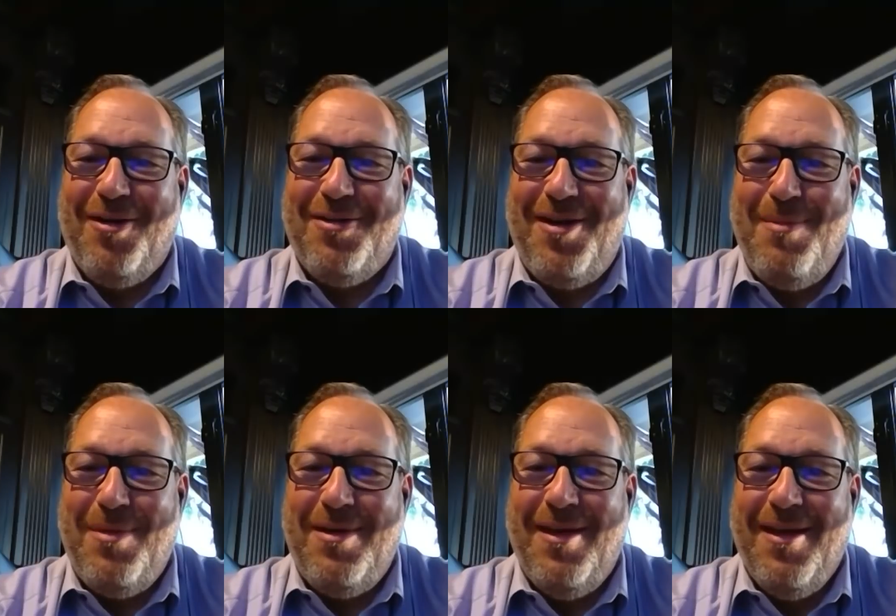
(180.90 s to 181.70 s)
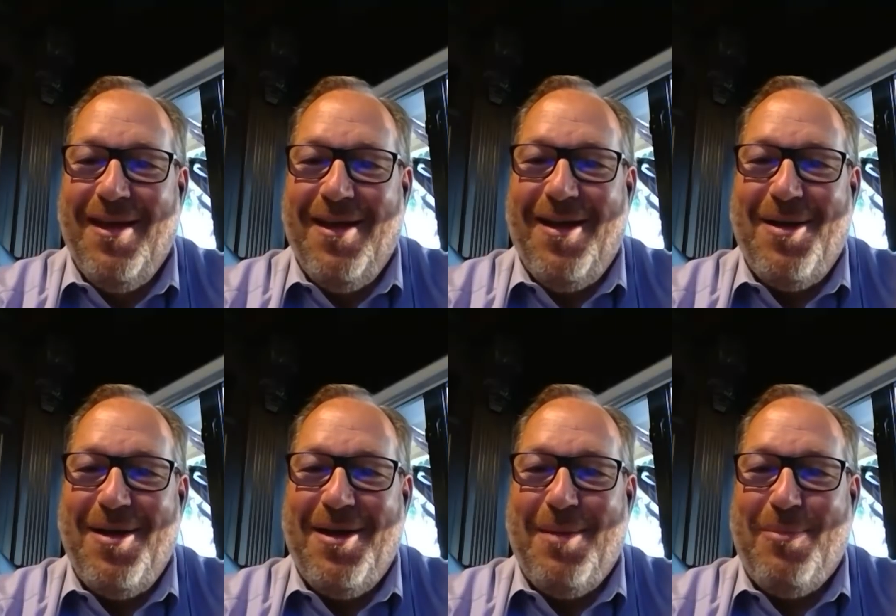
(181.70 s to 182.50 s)
our time and
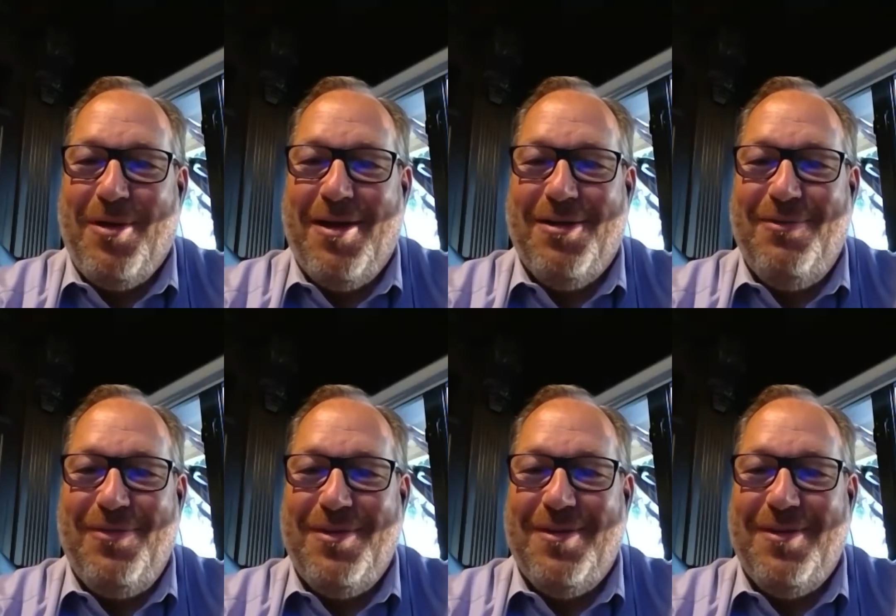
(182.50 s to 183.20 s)
get productive. And